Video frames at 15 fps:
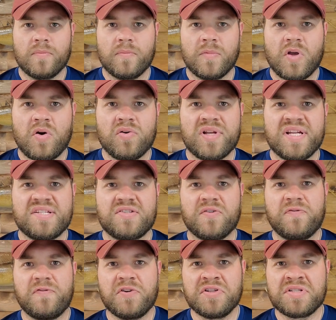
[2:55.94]
Okay, so
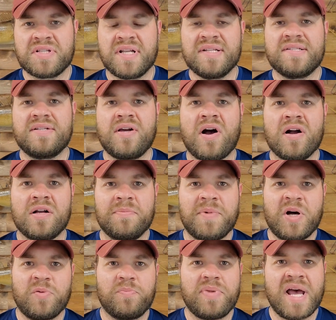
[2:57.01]
first let's talk
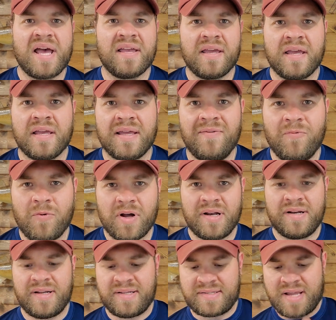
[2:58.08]
about pegging and what
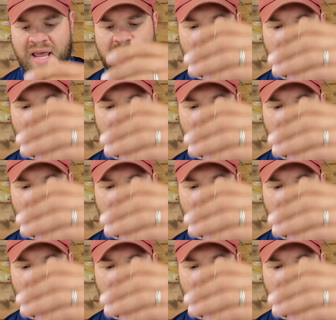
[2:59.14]
it is.